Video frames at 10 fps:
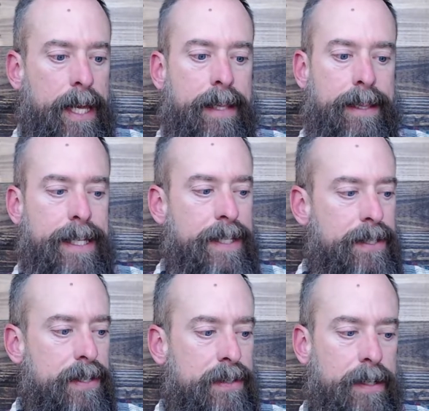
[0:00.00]
This
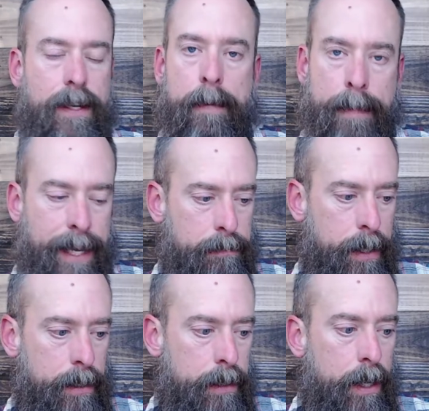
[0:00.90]
is the
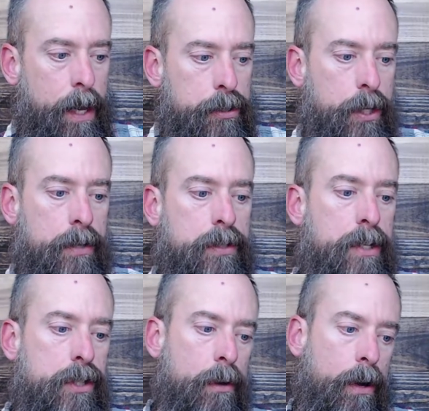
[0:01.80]
commandment, just
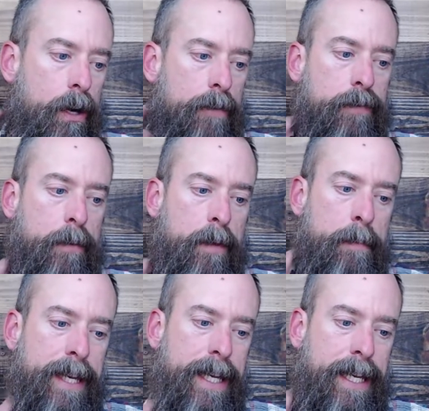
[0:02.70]
as you heard from the
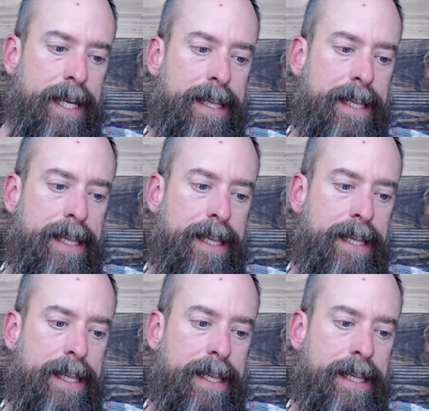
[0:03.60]
beginning,